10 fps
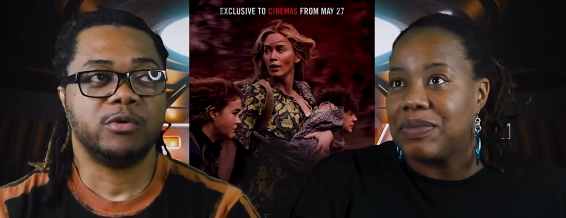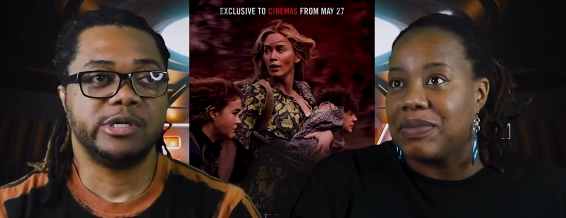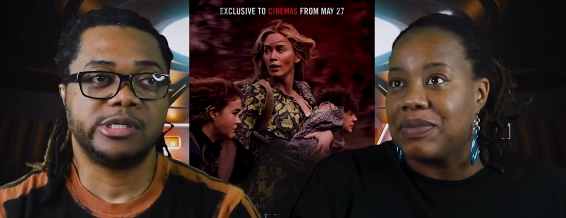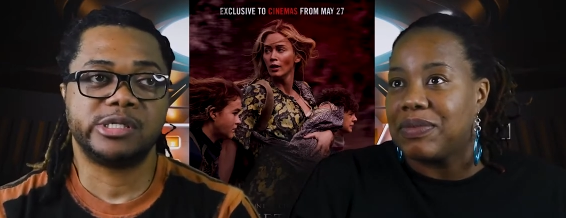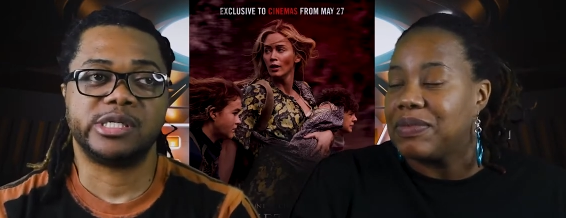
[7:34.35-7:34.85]

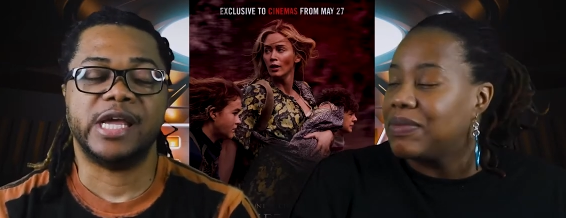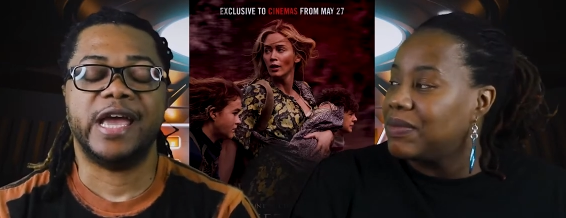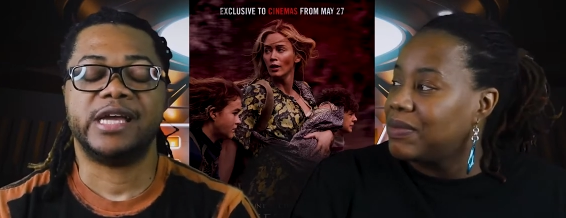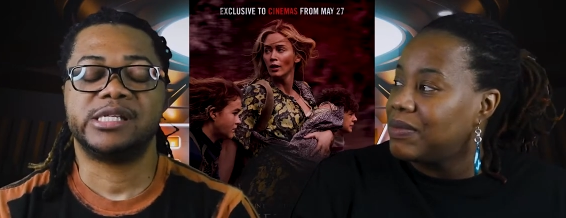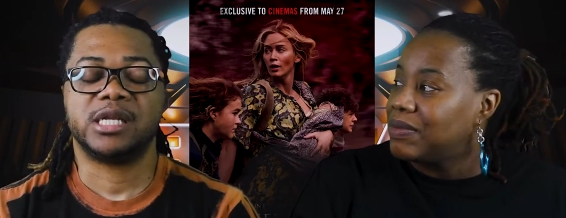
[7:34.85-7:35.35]
Speaker 1: was
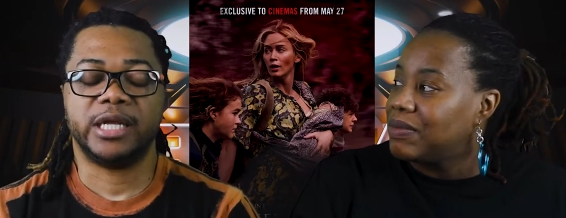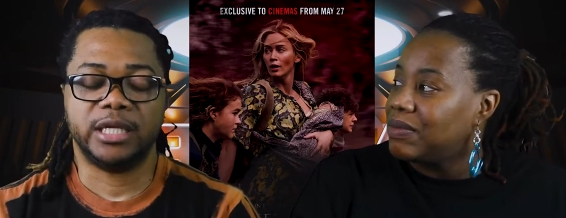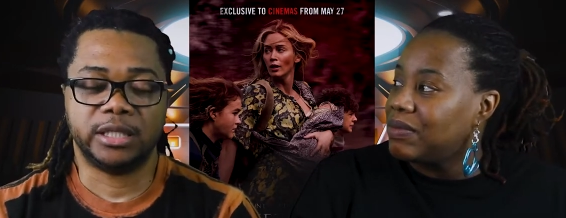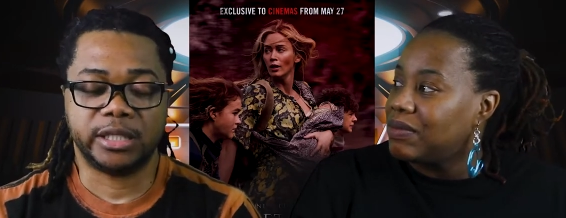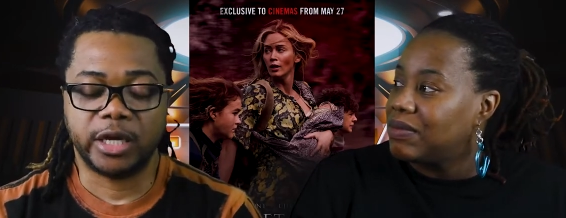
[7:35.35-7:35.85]

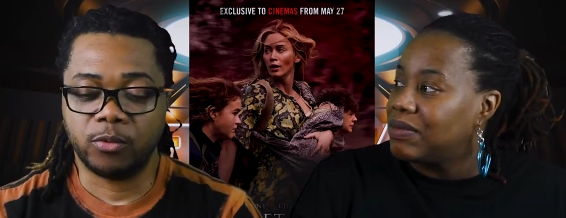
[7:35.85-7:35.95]
excellent.